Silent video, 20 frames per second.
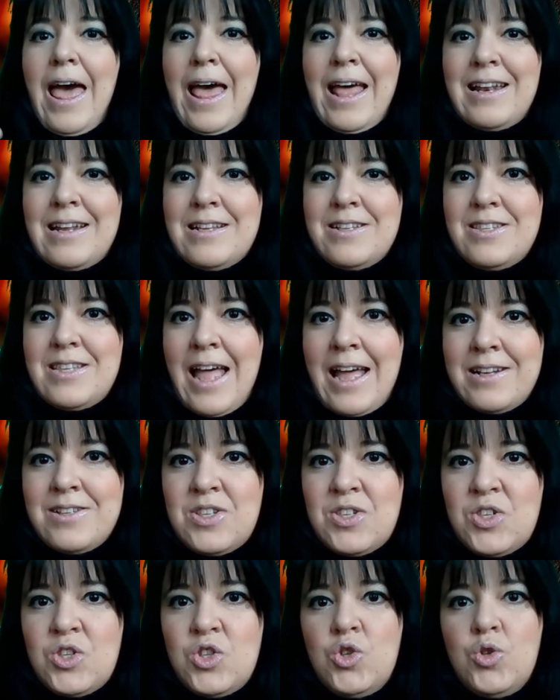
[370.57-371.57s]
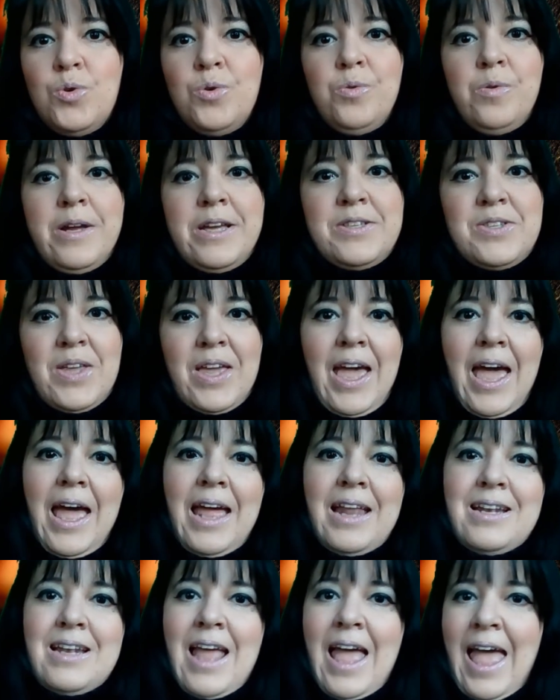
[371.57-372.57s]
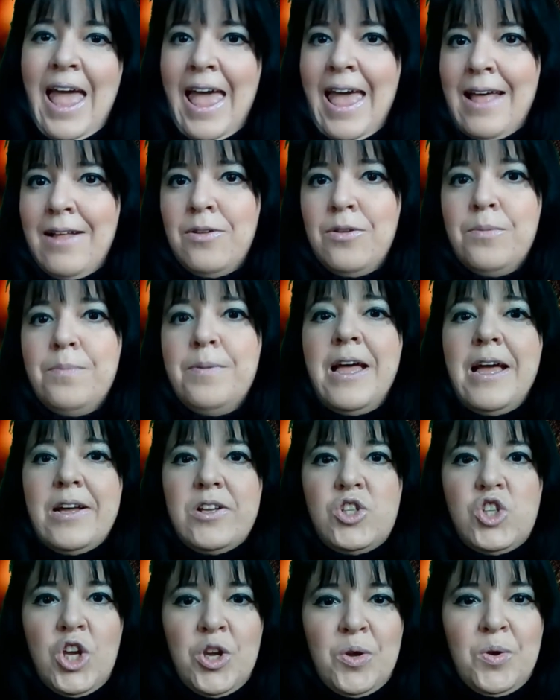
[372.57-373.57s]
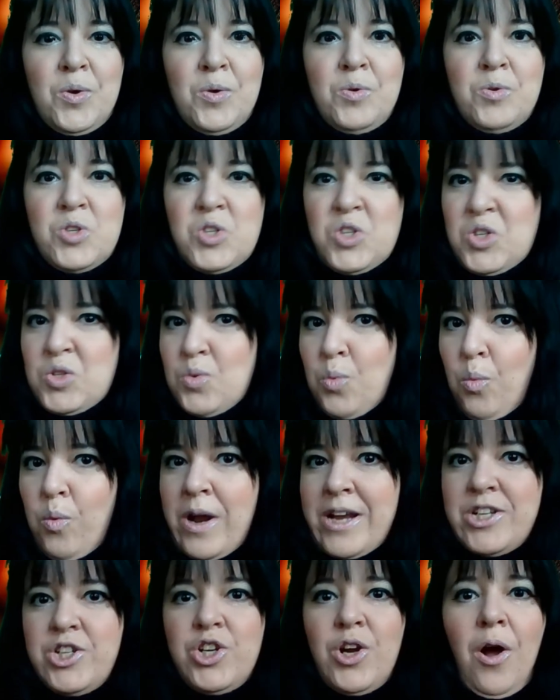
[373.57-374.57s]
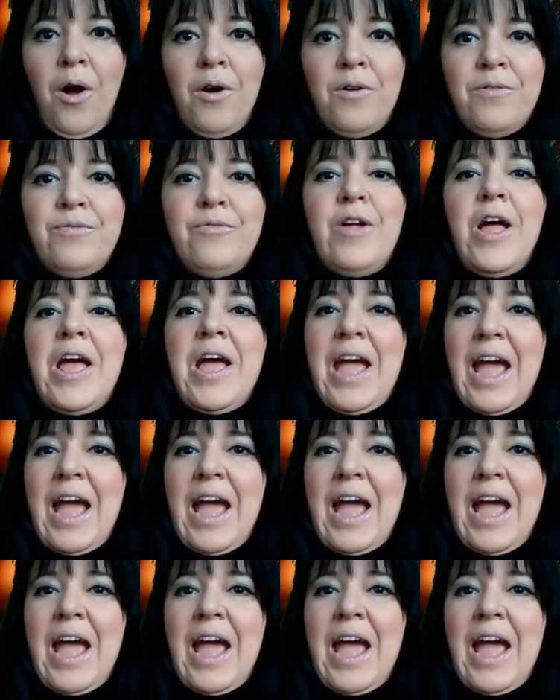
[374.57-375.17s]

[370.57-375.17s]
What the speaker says: and it's that stories can help to switch off,